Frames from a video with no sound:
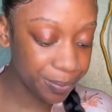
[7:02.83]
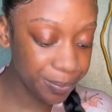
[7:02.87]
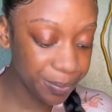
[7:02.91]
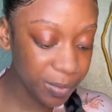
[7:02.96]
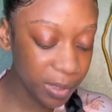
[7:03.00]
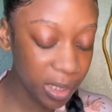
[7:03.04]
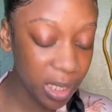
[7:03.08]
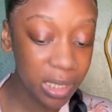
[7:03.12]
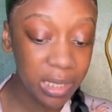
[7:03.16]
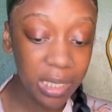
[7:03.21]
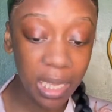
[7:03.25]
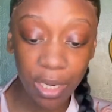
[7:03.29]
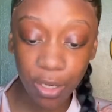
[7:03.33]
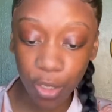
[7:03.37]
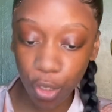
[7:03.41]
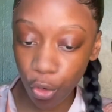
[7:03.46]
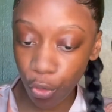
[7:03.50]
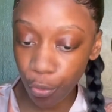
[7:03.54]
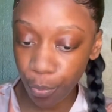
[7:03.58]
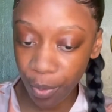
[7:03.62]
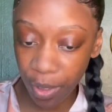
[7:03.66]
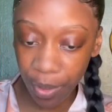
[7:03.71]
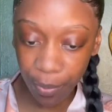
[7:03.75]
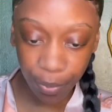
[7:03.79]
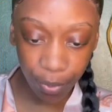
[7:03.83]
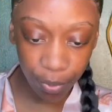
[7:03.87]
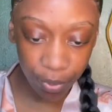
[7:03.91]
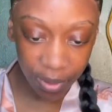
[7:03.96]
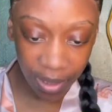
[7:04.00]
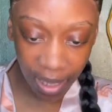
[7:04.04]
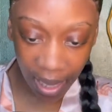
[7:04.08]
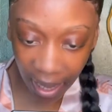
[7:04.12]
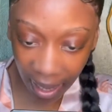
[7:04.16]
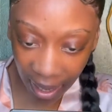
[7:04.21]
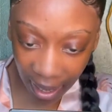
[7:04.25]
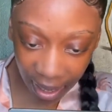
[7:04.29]
Because I know people
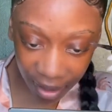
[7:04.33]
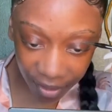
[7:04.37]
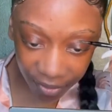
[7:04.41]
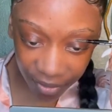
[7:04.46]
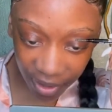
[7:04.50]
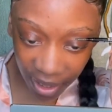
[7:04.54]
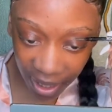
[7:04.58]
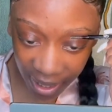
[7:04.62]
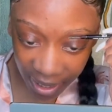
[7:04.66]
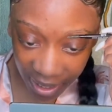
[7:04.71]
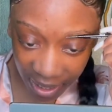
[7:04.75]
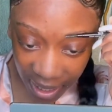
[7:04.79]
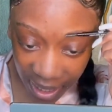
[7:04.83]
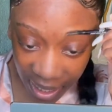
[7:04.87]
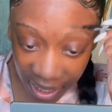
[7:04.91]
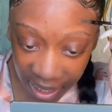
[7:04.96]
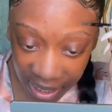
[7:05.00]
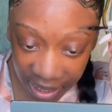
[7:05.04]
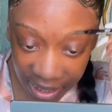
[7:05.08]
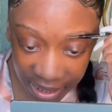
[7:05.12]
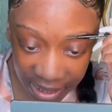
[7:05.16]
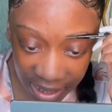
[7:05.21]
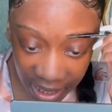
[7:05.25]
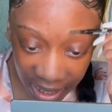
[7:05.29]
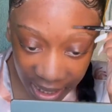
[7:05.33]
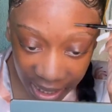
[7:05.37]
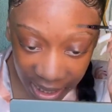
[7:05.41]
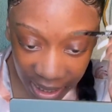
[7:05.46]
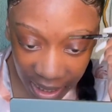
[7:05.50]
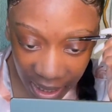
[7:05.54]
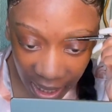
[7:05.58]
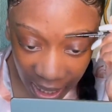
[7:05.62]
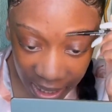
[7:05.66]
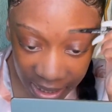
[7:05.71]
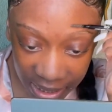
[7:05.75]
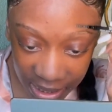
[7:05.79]
that have like taken
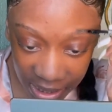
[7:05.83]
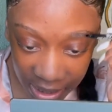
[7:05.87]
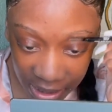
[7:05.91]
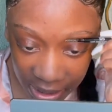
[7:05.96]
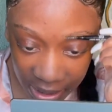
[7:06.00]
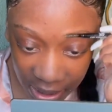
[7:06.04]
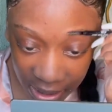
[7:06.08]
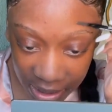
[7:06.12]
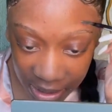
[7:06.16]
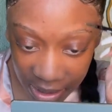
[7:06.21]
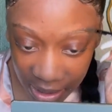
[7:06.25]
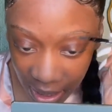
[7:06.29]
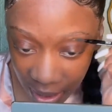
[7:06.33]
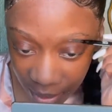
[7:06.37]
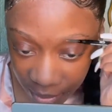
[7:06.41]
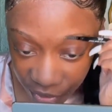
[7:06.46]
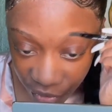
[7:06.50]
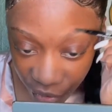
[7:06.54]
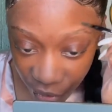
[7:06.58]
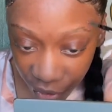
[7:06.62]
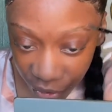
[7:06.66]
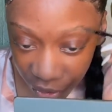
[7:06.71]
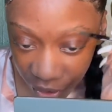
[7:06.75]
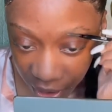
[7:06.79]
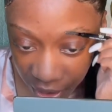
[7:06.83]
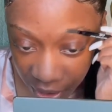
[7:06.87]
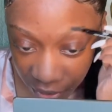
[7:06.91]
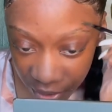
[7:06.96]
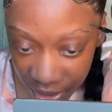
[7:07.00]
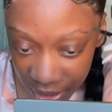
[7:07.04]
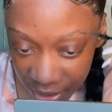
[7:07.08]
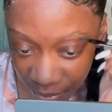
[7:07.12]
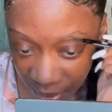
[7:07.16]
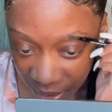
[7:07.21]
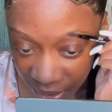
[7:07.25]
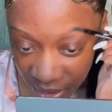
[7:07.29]
license exams for their
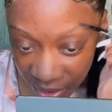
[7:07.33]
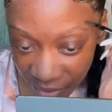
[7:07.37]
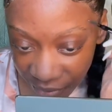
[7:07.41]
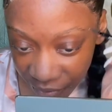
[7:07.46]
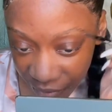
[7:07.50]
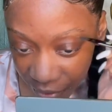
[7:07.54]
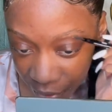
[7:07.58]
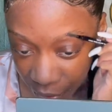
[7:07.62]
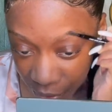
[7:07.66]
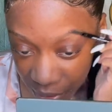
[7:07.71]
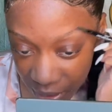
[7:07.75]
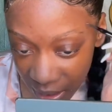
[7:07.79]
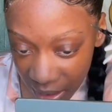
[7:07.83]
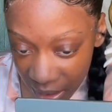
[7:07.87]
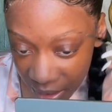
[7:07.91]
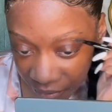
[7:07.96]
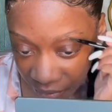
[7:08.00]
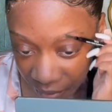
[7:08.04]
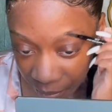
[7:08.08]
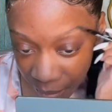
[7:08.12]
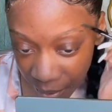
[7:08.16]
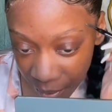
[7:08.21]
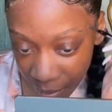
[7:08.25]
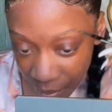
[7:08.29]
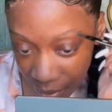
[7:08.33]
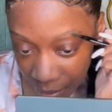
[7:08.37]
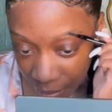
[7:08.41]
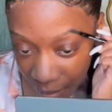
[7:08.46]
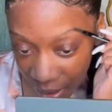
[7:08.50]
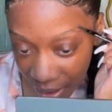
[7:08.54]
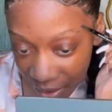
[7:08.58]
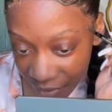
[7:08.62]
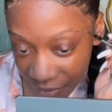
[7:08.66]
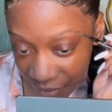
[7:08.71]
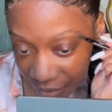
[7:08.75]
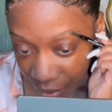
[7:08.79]
respective fields, and even people in
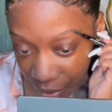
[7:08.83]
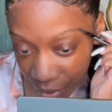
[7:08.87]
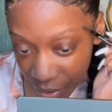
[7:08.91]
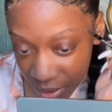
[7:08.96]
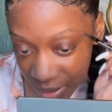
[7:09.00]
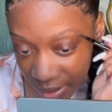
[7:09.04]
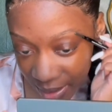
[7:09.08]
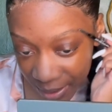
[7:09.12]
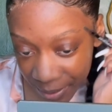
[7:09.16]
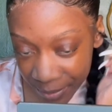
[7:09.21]
my field,